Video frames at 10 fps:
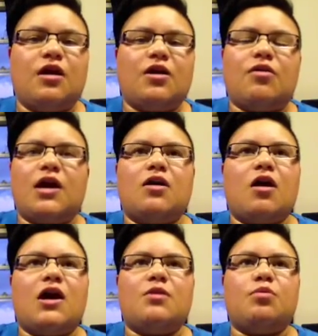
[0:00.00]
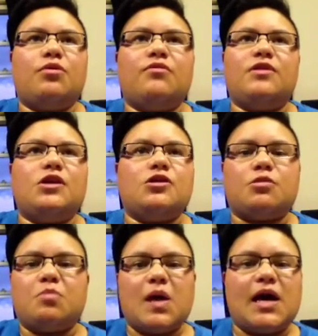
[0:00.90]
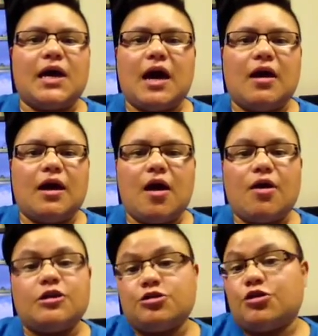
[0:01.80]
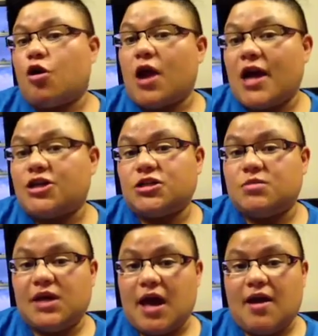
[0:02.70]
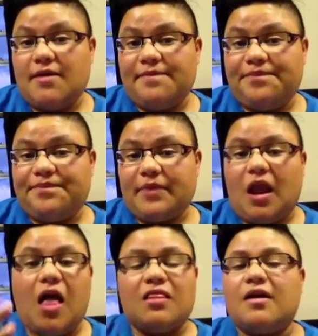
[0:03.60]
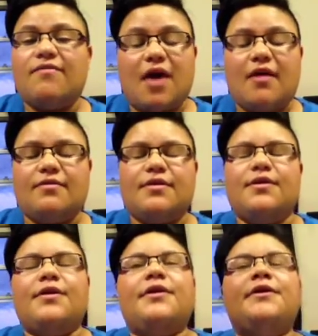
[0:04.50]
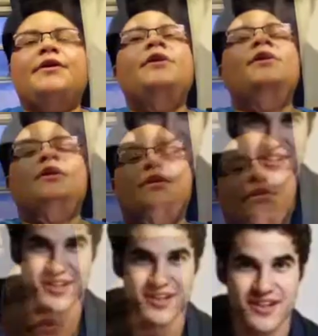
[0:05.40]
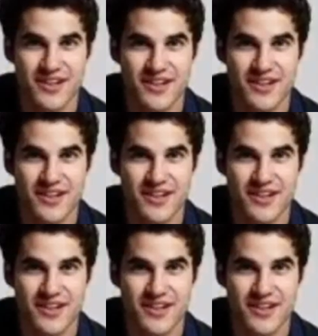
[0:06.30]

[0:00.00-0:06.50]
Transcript: great guy to prove that you can play a gay character and not actually be gay. I love that. So that's...